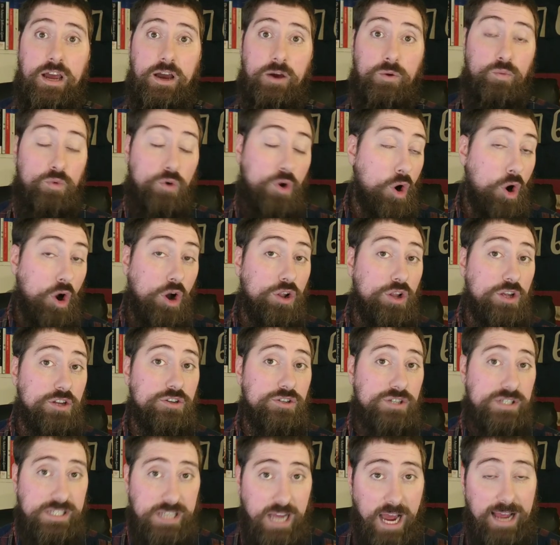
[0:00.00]
were all
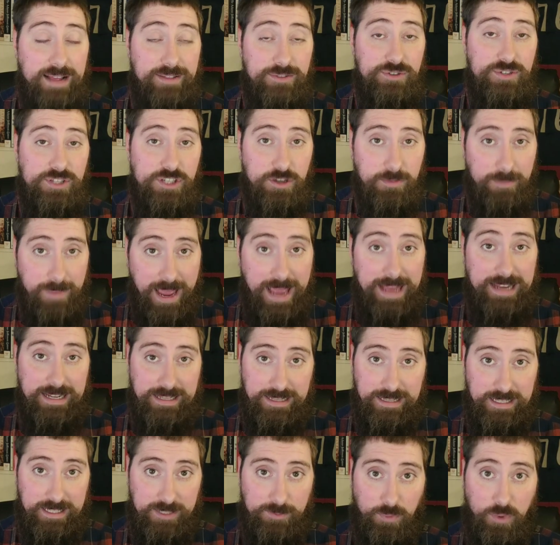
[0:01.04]
under Schuyler's command
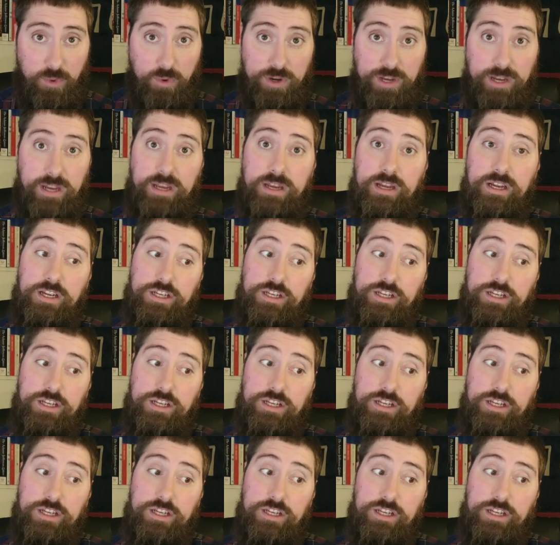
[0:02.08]
at this point.